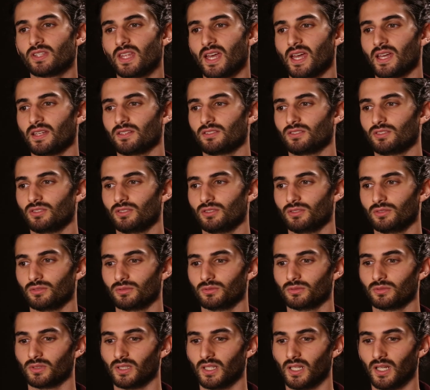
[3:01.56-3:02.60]
that
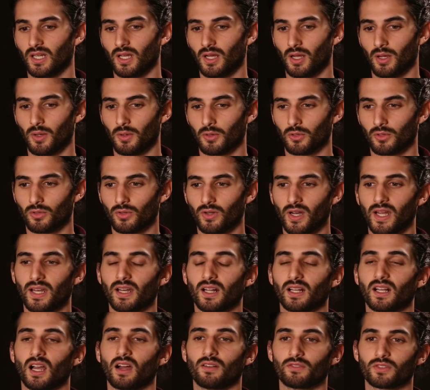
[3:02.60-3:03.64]
to create
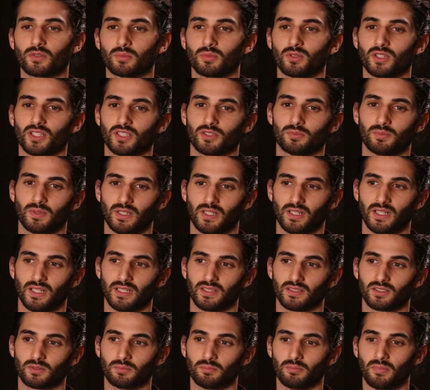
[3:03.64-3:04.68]
a comfortable
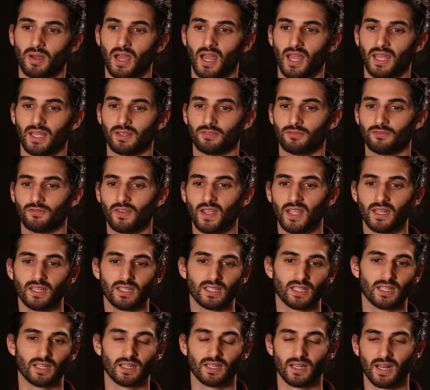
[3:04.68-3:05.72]
experience by
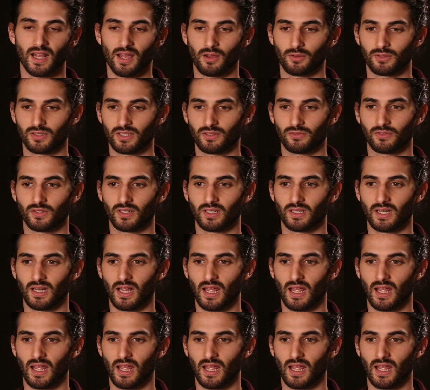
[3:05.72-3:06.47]
fading in and out different